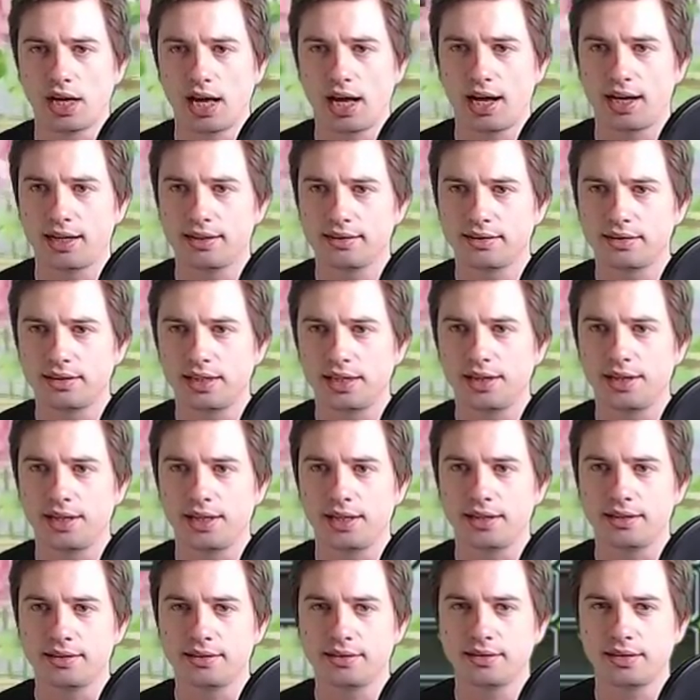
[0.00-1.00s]
as it
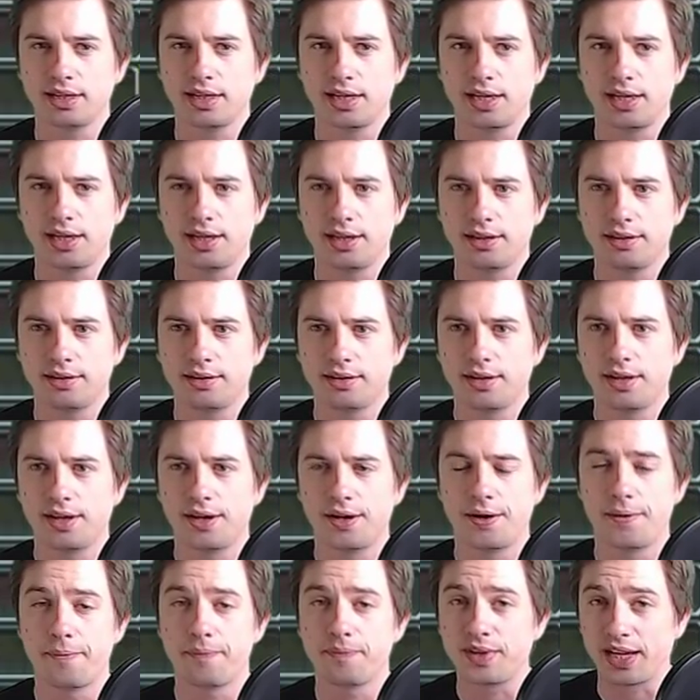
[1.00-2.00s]
is in
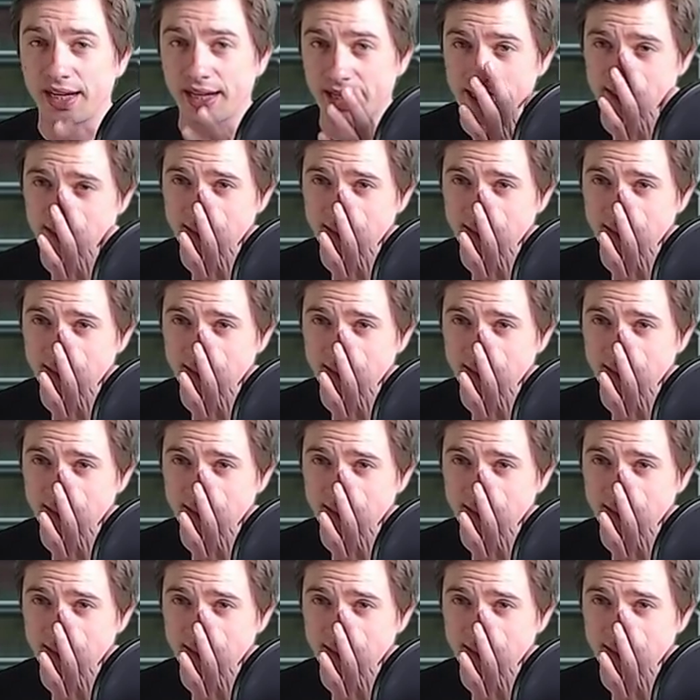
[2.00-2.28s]
Tekken